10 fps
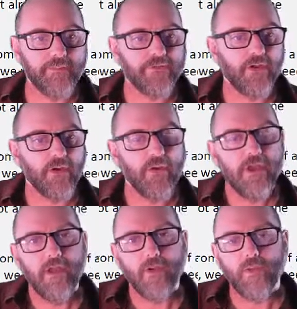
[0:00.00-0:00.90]
So
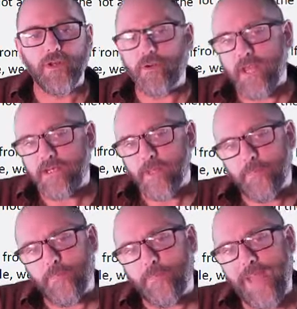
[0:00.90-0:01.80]
we don't end
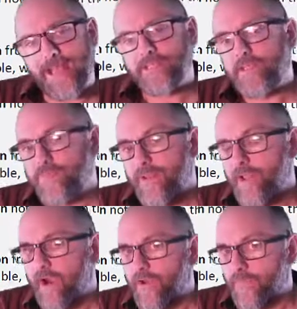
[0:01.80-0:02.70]
up passing as
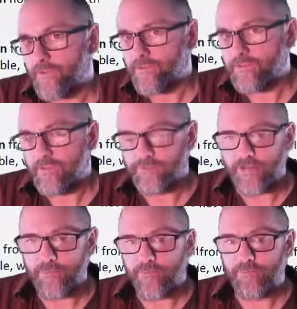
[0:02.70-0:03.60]
many arguments,
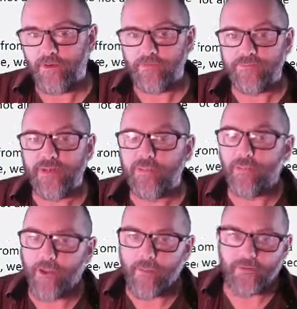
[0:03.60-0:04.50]
we don't have as many
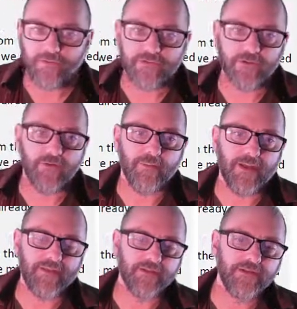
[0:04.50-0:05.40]
parameters to our
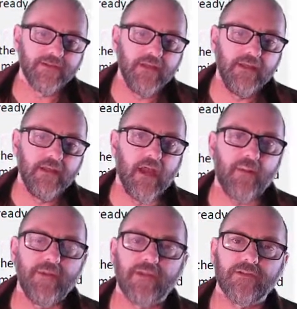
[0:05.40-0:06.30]
methods,
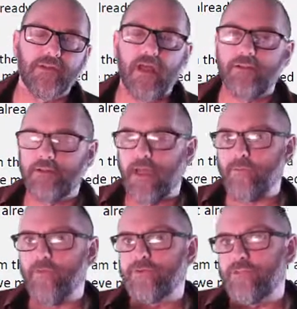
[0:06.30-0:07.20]
because a lot of the
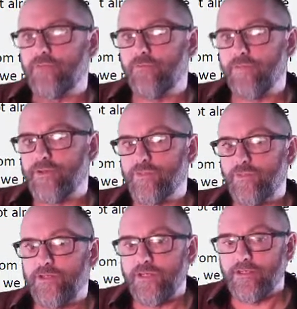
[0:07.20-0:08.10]
time, most of the information
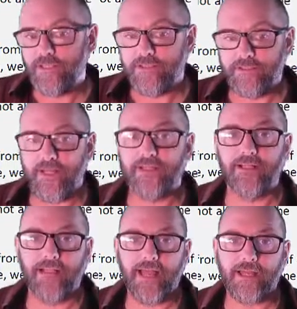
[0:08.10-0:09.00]
we need is inside
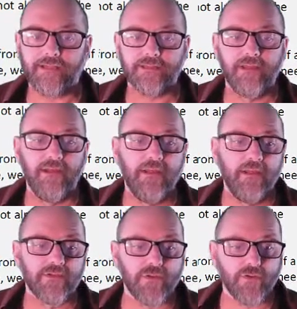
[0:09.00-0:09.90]
the class.
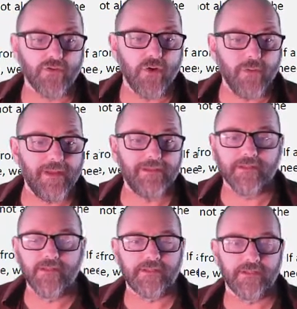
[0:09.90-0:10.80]
So the draw
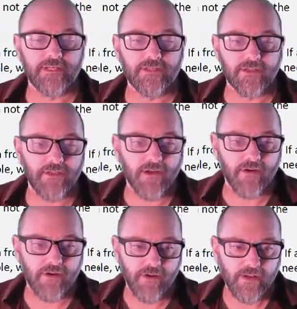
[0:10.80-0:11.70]
method doesn't need to
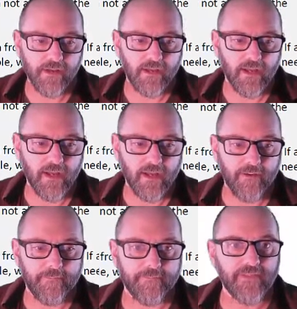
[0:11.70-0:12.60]
know
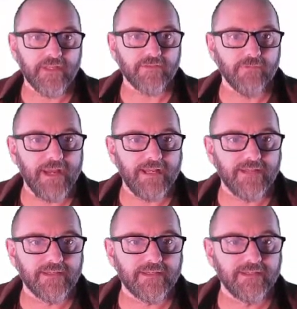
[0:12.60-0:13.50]
its
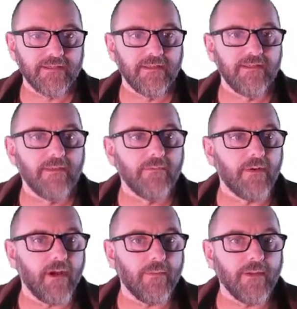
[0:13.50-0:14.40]
radius.
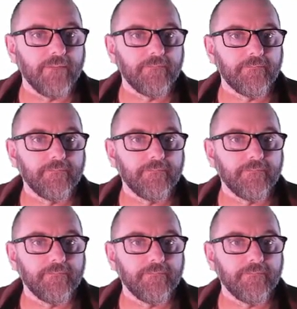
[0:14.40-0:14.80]
Where are we?